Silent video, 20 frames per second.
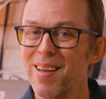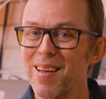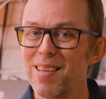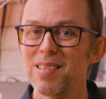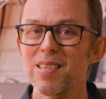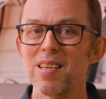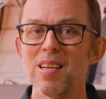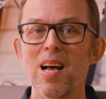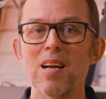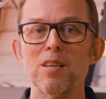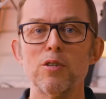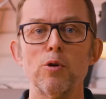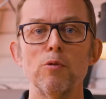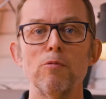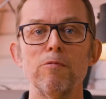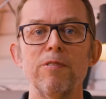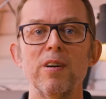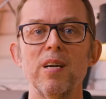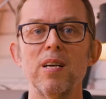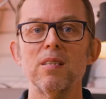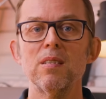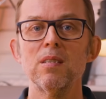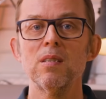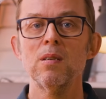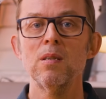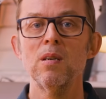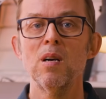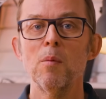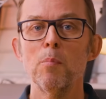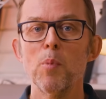it's a natural fit.
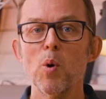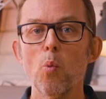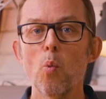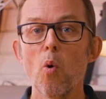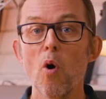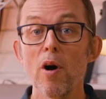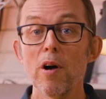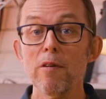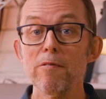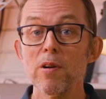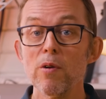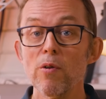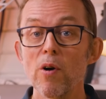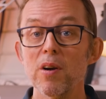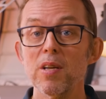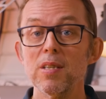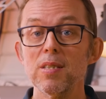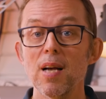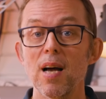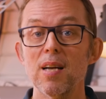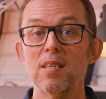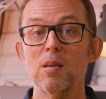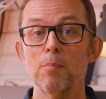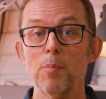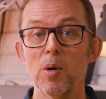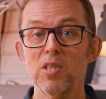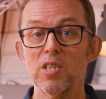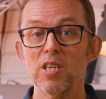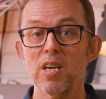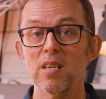But what if you're on a tighter
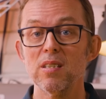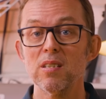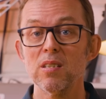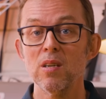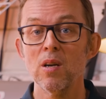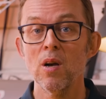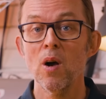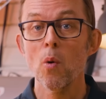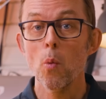budget?